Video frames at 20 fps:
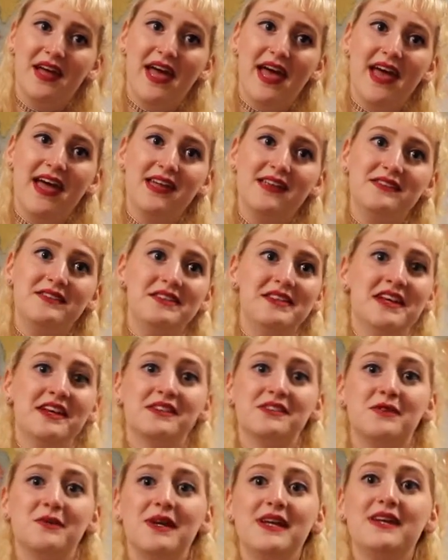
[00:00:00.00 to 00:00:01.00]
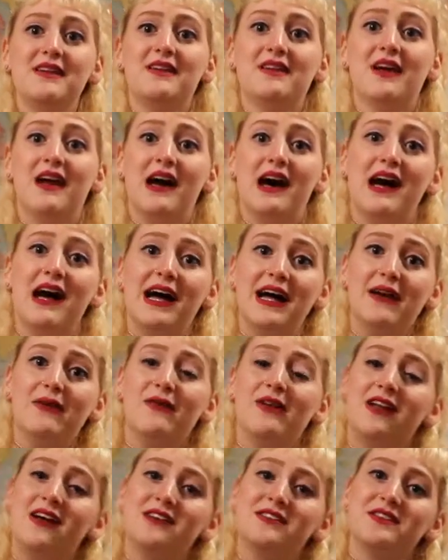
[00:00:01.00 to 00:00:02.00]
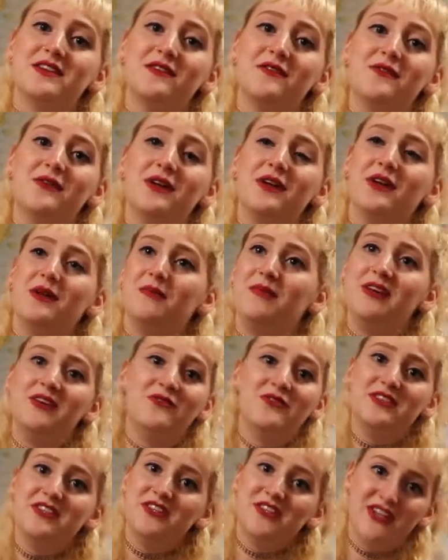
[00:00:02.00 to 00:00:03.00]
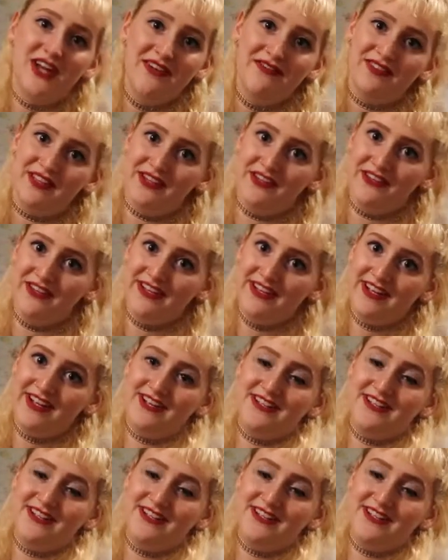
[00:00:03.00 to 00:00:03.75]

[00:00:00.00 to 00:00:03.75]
and next week I will also be going to Sheffield,